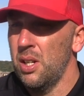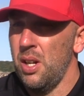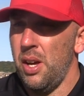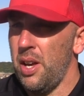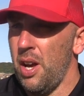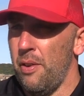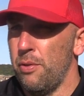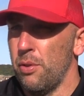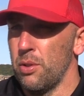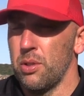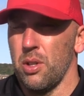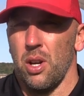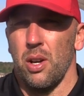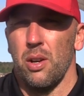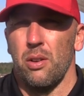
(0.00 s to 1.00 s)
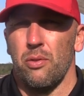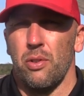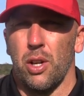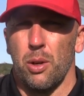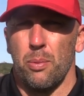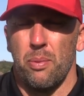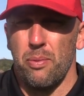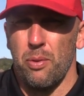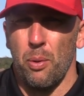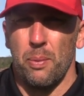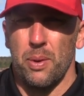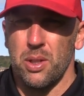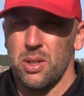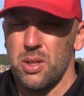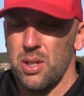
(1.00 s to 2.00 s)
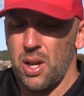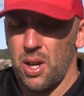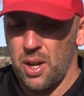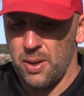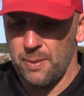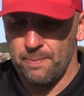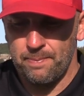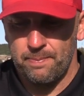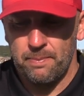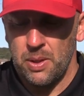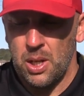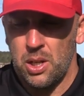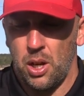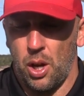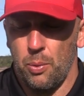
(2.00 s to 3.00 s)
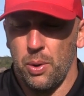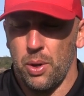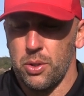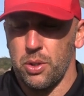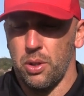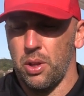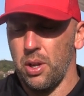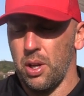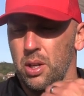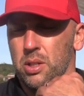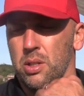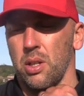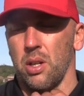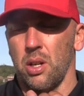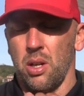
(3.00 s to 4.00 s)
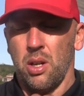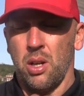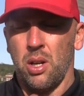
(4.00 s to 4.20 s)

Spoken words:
Oh yeah, I thought it was a really good performance. You know, one or two things that